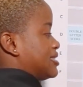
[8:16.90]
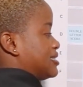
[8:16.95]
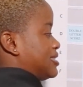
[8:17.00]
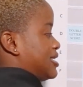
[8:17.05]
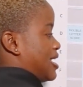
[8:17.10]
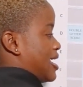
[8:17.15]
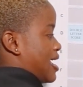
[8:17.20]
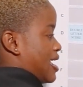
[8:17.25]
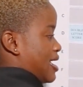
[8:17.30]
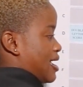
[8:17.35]
is
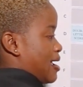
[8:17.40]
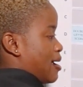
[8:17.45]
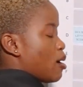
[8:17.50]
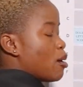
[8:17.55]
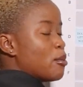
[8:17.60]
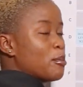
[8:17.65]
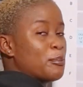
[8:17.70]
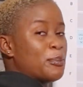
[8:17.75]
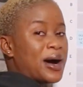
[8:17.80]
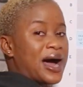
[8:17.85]
here
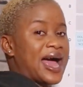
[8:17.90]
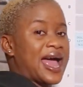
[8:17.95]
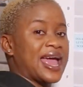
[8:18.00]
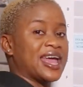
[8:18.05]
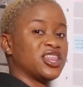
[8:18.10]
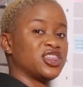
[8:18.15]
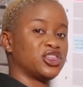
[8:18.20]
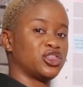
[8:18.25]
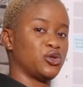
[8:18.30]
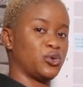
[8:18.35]

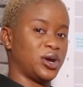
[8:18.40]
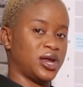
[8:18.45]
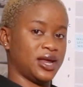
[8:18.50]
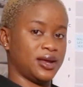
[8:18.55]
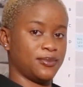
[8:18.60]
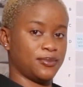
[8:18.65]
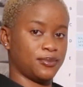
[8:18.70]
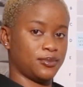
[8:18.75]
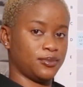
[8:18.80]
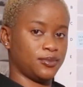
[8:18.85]
by 3.
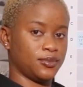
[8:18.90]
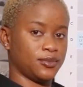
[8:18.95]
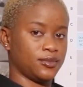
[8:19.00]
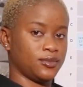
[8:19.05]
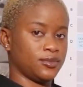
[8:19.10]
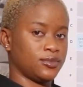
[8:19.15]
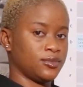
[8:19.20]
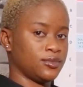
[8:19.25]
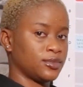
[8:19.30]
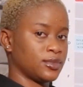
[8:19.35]

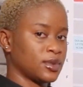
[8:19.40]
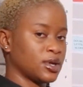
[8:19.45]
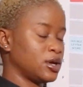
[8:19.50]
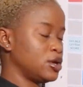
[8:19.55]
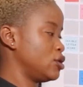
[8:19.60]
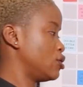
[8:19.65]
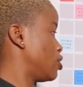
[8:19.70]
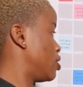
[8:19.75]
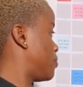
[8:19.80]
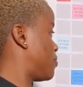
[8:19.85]

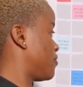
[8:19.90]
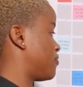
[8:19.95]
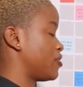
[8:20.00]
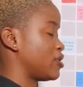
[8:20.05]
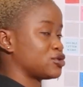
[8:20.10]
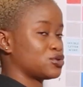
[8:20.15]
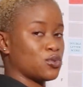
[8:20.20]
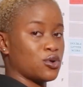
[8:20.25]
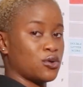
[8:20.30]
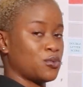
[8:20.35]
You know, the
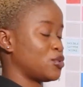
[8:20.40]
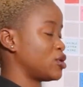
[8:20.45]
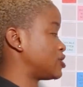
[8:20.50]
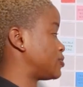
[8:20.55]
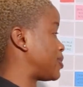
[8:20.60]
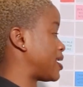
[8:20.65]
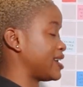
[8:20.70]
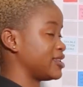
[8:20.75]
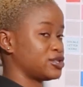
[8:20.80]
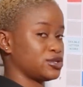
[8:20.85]
previous one was
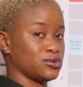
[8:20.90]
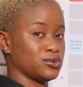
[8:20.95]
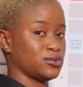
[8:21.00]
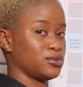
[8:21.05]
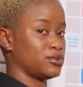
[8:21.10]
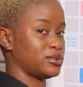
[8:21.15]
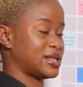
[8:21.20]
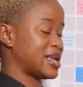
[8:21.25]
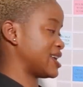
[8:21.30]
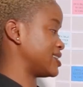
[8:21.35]
by 2.
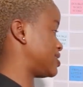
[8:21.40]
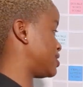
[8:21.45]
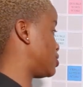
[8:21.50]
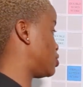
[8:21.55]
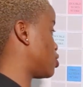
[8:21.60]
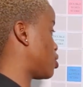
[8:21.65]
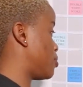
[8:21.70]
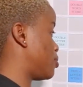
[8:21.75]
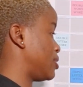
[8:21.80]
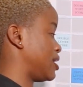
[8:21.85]
That's the
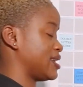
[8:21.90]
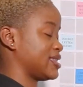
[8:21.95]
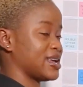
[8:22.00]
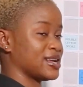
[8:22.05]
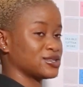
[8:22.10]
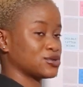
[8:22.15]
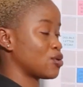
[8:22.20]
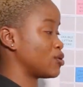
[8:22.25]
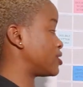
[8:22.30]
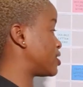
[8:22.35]
double
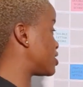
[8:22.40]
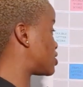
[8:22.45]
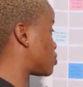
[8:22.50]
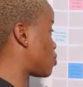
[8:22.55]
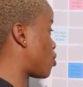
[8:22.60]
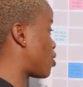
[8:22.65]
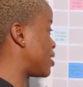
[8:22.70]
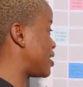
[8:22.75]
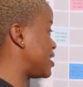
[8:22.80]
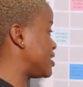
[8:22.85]
letter score. This
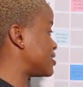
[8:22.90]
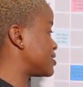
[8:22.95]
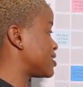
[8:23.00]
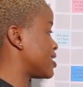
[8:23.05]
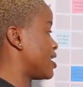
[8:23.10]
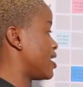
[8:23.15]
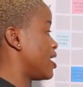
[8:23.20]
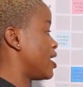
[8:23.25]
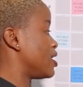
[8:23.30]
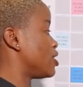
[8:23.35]
one is
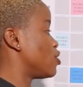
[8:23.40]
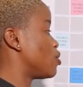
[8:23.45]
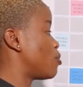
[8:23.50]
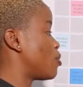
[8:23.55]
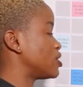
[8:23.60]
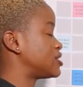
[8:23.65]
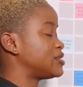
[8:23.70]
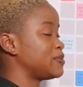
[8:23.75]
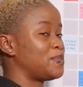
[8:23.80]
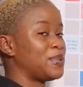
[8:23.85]
you
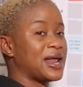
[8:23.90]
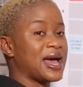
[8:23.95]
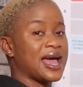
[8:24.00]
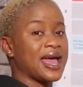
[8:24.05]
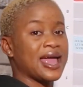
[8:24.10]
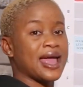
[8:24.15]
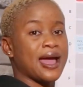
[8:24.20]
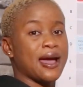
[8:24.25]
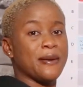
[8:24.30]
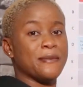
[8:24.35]

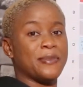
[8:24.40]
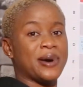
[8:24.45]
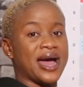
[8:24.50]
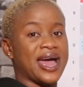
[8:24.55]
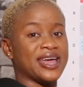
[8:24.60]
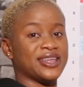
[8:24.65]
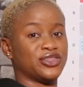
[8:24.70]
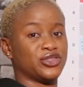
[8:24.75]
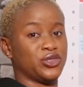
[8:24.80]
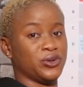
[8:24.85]
multiply
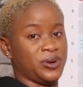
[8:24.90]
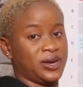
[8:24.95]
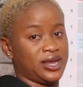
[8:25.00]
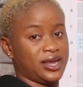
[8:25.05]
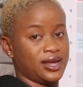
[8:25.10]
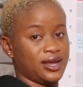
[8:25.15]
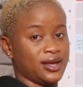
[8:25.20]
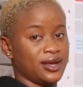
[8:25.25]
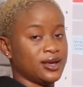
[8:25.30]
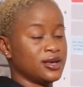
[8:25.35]
by 3.
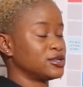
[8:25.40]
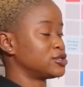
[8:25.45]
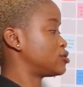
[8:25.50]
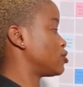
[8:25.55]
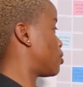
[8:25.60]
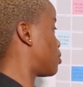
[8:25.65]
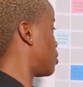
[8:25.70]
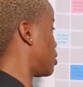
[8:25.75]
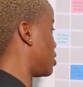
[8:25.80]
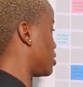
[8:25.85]

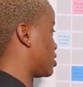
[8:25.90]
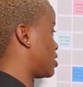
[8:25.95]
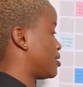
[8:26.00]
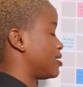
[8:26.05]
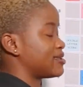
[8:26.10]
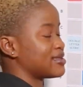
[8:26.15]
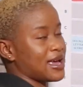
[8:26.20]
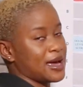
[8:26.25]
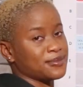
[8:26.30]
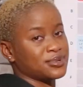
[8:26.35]
So
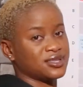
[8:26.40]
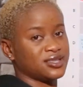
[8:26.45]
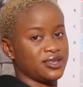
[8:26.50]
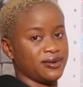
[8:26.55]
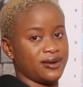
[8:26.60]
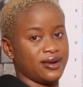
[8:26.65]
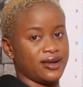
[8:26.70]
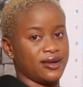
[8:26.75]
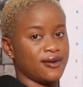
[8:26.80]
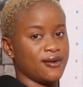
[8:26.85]
3 times 3
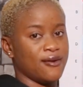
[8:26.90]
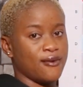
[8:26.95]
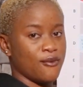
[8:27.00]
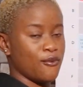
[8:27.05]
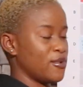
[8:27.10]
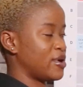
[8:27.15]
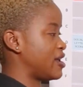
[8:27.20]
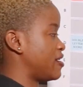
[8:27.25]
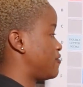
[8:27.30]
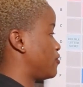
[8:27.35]

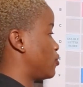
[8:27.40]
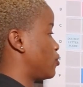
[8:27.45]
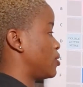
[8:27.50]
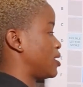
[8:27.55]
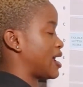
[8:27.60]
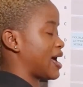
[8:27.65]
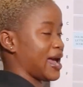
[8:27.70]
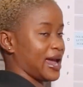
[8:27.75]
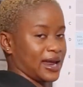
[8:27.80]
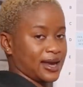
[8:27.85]
will give you
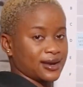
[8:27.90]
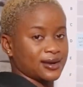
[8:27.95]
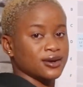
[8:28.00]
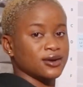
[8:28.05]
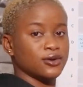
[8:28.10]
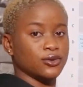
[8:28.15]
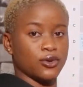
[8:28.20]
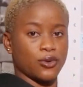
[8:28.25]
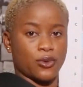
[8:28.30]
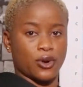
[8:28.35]
9.
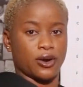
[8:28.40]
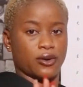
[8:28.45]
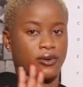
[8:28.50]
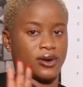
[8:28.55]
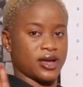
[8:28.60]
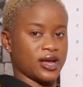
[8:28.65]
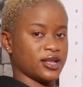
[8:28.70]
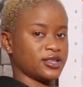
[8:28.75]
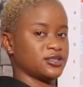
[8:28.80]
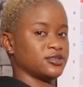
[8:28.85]
Don't worry, we'll
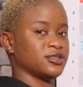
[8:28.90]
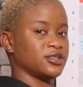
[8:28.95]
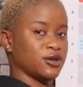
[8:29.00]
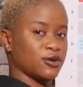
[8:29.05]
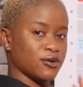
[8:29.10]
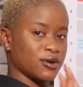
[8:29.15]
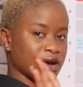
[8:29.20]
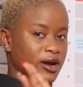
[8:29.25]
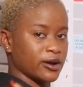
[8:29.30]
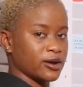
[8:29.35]
get to
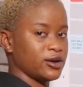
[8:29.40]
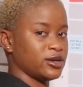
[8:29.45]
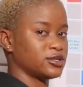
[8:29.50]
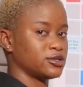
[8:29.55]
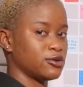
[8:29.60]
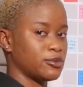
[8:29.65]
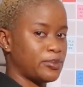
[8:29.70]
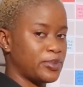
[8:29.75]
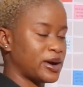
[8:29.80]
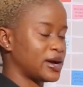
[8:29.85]
the whole
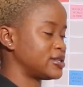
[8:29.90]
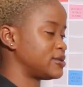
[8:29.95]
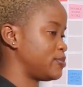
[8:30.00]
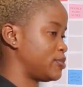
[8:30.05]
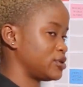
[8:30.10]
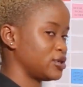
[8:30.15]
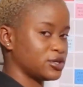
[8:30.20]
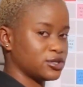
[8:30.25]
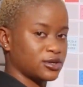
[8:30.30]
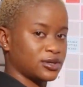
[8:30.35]
calculation part,
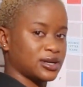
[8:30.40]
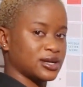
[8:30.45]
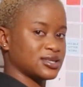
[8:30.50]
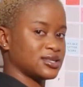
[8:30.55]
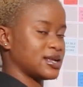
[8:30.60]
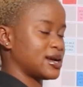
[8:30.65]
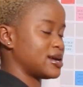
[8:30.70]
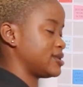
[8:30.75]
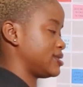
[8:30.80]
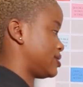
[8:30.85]
but just
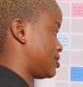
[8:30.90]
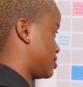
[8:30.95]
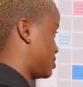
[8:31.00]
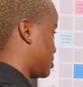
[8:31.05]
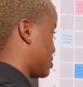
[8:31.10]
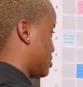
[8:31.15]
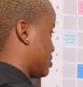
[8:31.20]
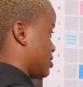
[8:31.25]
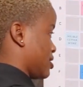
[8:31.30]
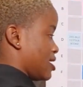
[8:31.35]
understand
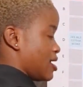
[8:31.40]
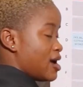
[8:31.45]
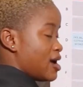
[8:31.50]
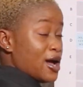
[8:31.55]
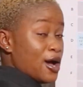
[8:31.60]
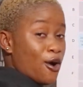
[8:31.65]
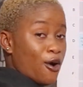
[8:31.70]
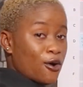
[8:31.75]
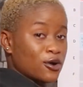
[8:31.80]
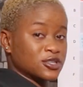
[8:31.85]
this
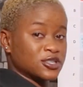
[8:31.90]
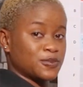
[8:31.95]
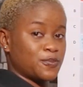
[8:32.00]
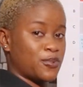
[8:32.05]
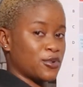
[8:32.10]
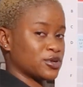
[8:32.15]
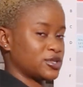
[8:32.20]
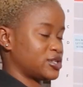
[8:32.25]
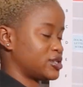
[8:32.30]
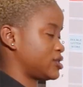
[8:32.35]

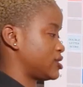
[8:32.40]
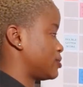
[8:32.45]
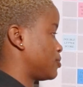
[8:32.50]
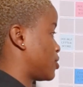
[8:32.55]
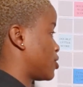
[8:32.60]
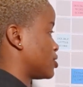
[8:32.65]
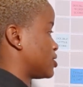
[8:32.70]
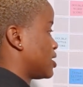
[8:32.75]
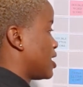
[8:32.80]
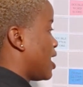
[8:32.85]
hotspots,
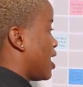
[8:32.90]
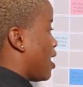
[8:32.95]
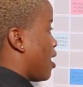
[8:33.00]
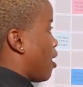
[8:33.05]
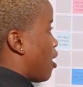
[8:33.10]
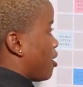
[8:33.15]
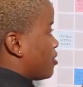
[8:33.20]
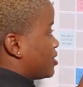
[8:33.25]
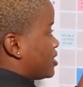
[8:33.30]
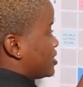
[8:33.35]
because
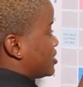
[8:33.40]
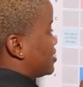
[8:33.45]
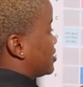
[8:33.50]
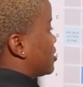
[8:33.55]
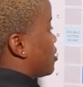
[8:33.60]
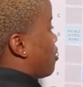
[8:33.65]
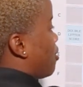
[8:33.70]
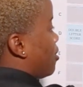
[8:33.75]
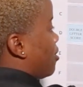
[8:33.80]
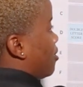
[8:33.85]
all this
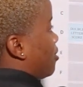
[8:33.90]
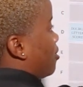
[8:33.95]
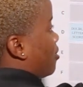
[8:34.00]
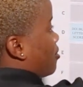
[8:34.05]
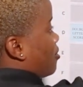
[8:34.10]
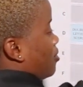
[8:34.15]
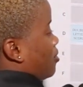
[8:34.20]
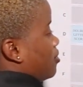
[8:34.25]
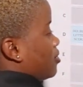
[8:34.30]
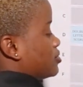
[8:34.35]

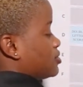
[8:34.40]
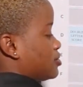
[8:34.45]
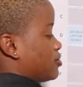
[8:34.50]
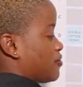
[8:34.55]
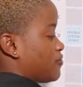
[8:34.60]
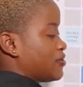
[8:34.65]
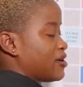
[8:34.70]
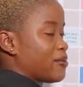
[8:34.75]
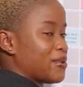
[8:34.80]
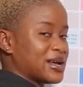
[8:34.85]
color
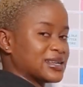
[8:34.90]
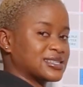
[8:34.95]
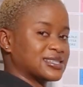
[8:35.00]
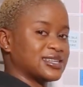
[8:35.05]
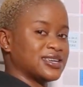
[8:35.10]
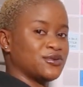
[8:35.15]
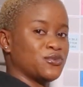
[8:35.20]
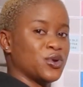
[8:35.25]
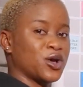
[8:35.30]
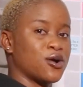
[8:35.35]
stuff that we're
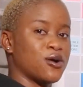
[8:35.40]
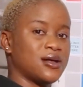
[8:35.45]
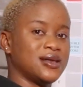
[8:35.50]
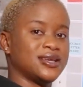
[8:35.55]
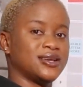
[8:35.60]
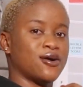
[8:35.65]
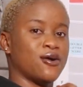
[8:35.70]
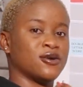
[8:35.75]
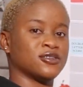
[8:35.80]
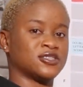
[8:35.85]
seeing, we call
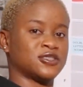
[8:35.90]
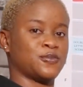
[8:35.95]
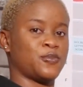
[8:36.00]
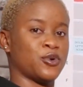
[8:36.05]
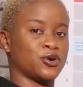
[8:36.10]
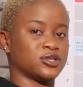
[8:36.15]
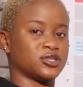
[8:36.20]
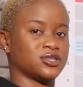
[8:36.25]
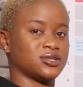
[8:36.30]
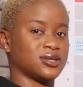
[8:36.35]
it
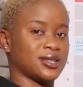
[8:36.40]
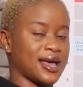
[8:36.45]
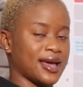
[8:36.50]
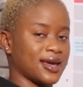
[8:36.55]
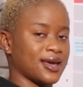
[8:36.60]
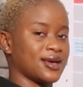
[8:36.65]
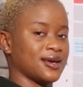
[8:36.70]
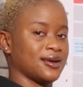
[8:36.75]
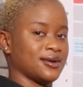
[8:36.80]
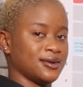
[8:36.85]
hotspots, like
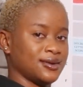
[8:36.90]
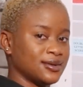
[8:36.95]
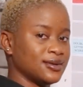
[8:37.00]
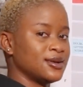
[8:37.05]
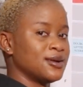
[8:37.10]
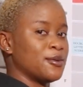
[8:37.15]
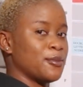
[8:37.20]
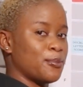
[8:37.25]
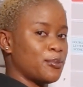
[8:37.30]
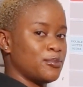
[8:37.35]

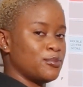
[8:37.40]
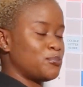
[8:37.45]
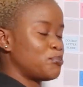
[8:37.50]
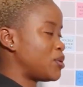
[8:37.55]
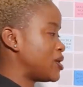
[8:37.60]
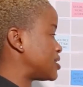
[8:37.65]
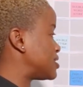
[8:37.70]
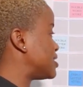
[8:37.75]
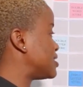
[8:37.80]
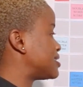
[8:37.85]

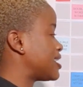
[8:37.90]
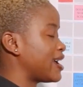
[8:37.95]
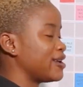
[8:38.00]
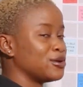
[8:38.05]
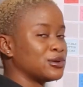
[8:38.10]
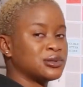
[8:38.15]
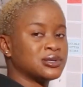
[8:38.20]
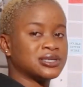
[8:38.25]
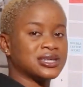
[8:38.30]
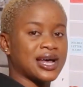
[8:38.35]
places that
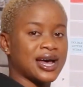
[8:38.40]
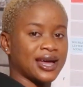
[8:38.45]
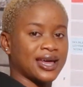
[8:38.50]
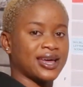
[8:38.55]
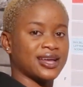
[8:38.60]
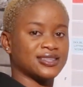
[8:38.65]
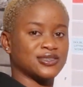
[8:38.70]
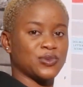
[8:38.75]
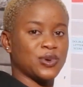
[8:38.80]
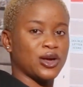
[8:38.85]
you
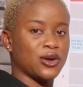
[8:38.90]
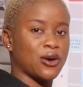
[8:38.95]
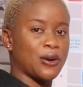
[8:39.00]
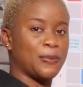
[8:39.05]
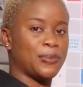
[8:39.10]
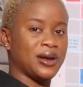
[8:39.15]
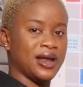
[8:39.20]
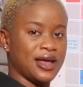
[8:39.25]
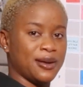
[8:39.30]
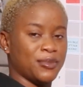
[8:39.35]
target when you're
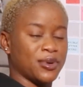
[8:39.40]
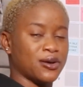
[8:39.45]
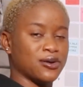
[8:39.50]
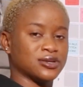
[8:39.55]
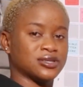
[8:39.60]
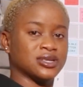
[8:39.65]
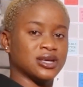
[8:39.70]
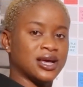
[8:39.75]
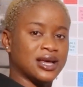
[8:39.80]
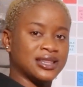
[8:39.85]
playing,
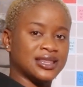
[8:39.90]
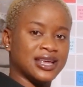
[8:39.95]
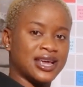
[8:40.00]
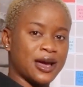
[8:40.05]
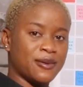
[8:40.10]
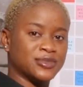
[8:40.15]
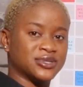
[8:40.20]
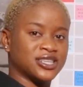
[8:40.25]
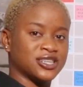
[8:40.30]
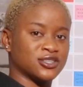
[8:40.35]
because the
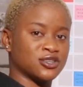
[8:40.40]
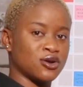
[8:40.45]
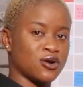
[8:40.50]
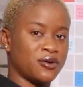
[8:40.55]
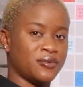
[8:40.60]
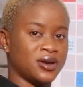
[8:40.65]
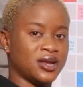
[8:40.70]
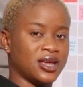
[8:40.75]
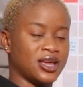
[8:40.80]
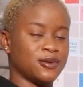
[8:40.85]
game is a
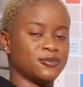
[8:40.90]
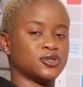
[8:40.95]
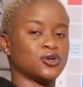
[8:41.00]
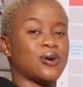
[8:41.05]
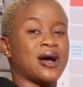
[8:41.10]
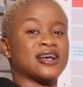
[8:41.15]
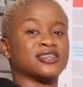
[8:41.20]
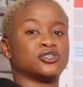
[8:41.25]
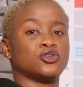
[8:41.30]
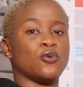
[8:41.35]
scoring game. So
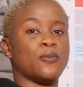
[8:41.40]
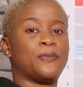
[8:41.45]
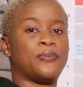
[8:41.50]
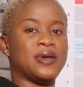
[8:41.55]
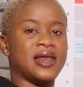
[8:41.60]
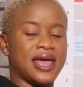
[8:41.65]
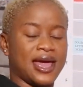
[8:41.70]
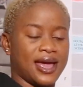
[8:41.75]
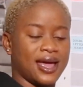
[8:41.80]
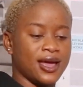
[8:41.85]
as you
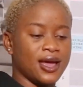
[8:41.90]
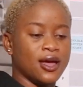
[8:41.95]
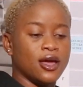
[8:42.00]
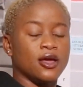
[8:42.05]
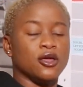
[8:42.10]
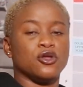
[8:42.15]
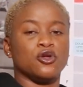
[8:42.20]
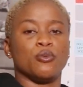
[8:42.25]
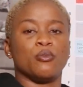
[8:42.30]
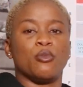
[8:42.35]
play,
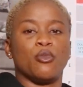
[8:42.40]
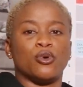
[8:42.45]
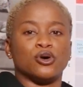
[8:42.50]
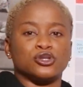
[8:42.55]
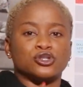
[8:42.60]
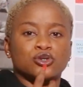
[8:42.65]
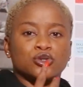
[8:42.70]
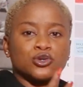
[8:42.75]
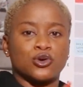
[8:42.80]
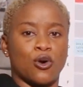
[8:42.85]
you
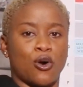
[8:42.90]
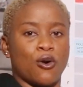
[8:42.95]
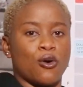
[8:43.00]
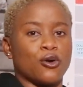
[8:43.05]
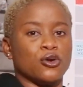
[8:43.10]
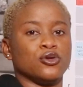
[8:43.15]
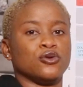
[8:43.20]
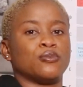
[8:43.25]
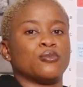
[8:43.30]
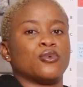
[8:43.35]
must score,
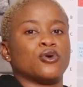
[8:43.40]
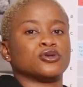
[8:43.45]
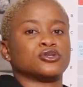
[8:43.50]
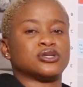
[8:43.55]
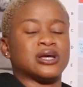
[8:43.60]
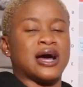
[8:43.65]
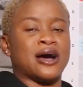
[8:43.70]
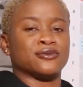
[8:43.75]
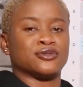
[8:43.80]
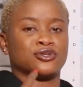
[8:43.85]
you
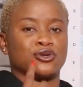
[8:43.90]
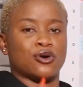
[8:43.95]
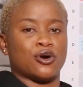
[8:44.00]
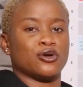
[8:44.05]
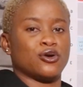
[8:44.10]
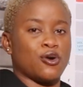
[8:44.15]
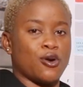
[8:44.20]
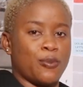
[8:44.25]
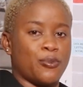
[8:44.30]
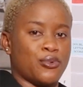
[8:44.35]
must
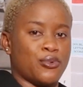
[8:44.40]
outscore your